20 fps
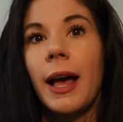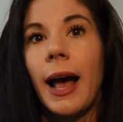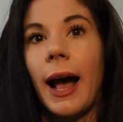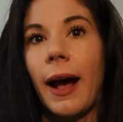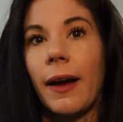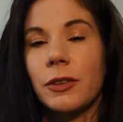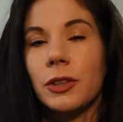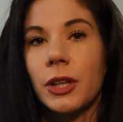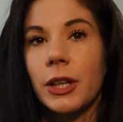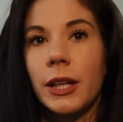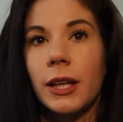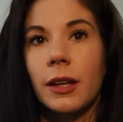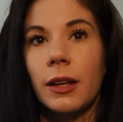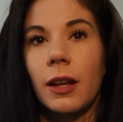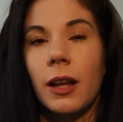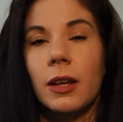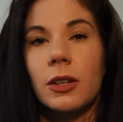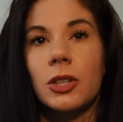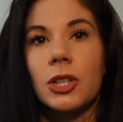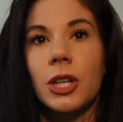after I eat at
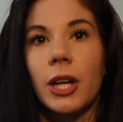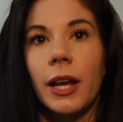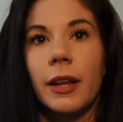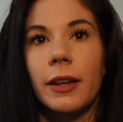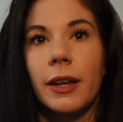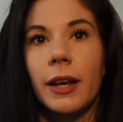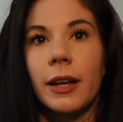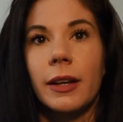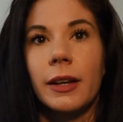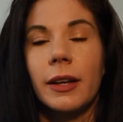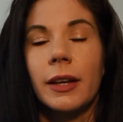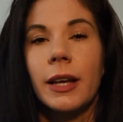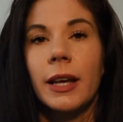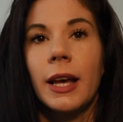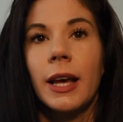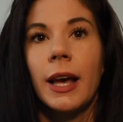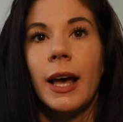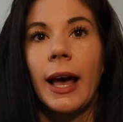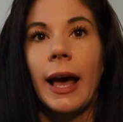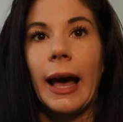lunch, and then
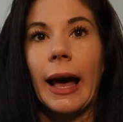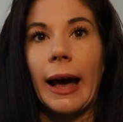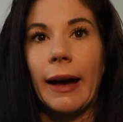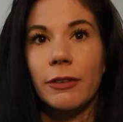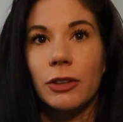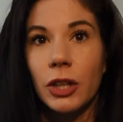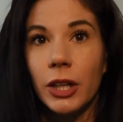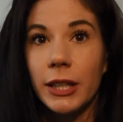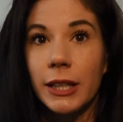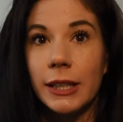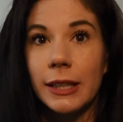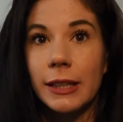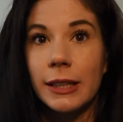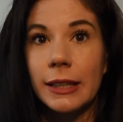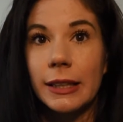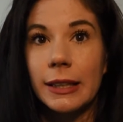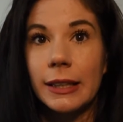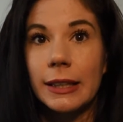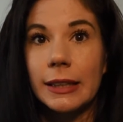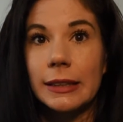after I
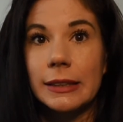eat